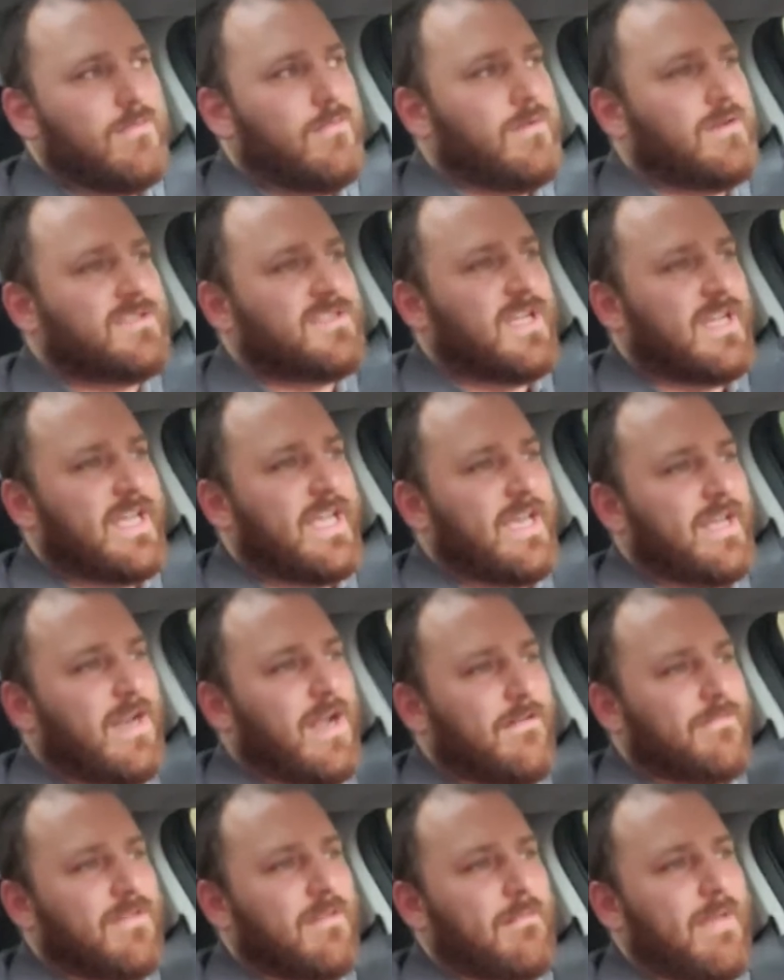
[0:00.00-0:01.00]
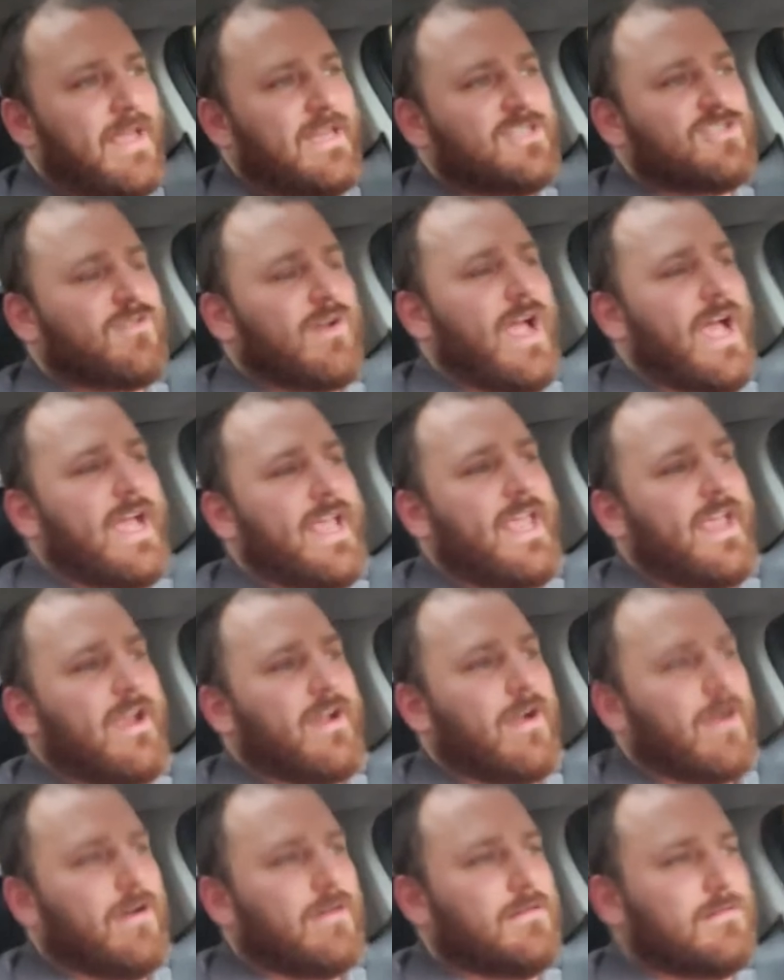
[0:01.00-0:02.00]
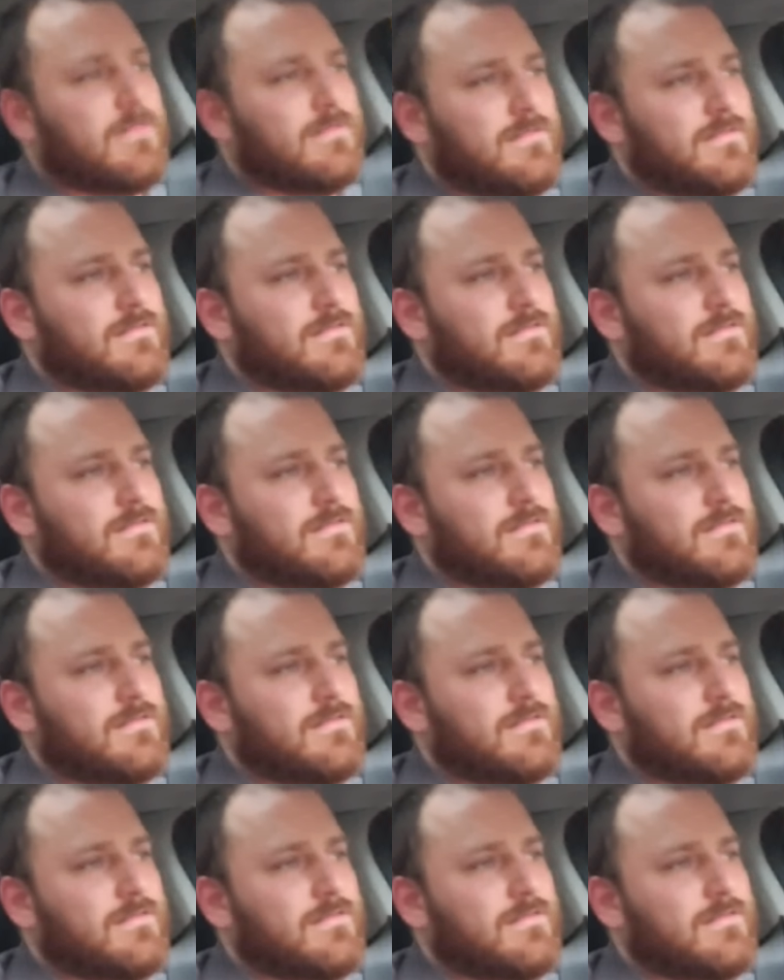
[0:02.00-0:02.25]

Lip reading: once I get off the main drag here, I'll